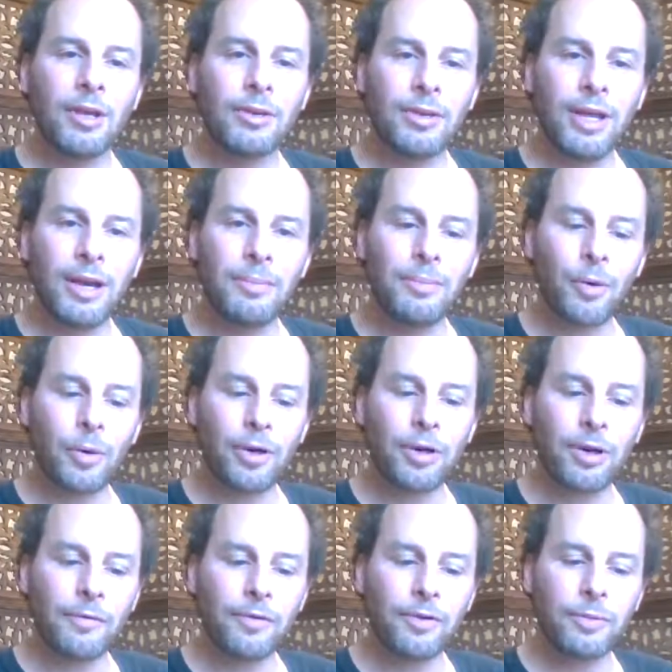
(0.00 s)
You get more
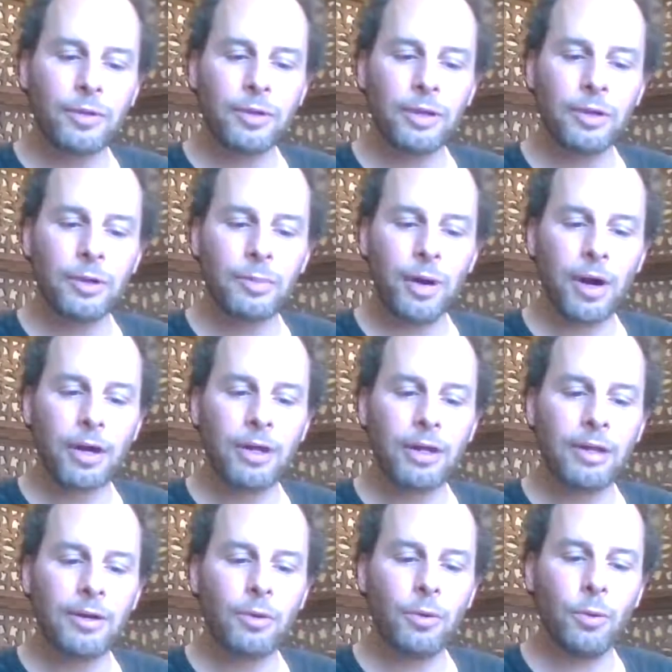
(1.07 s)
comfortable in your
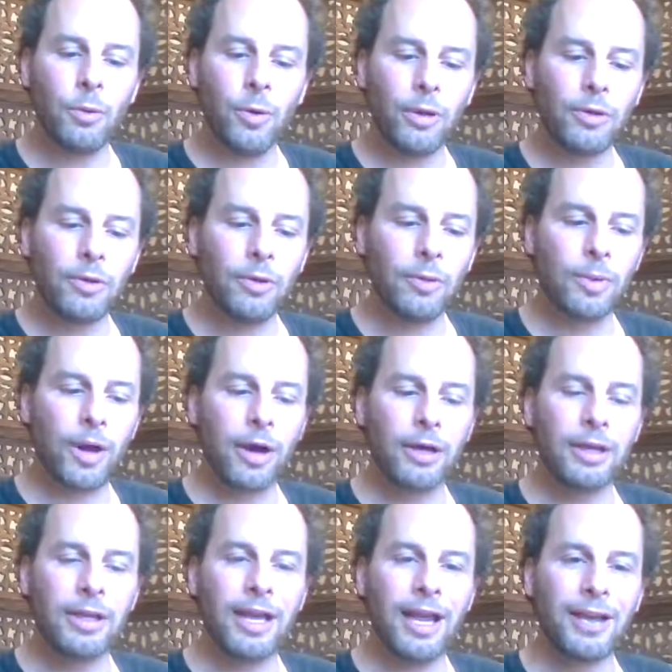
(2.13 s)
body,
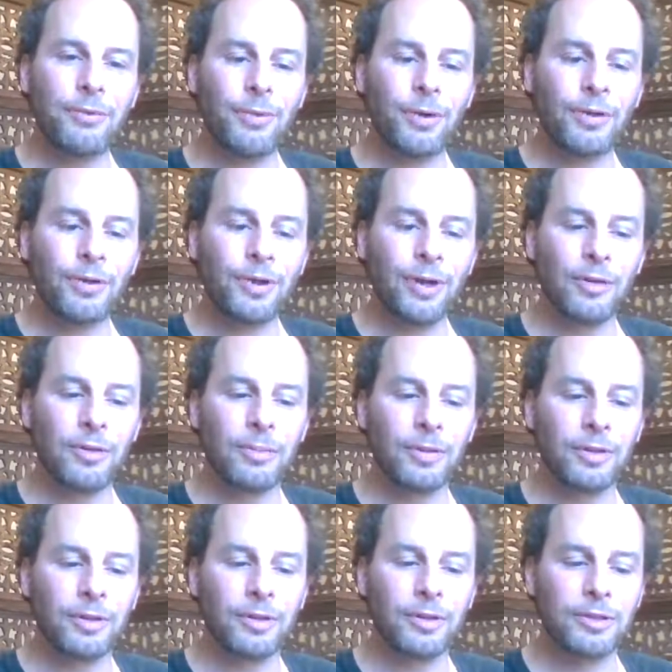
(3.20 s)
and with another
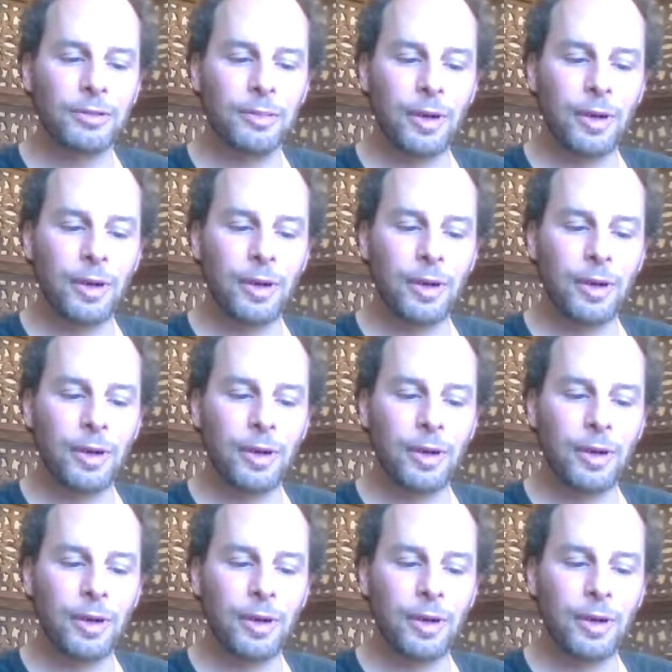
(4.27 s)
person's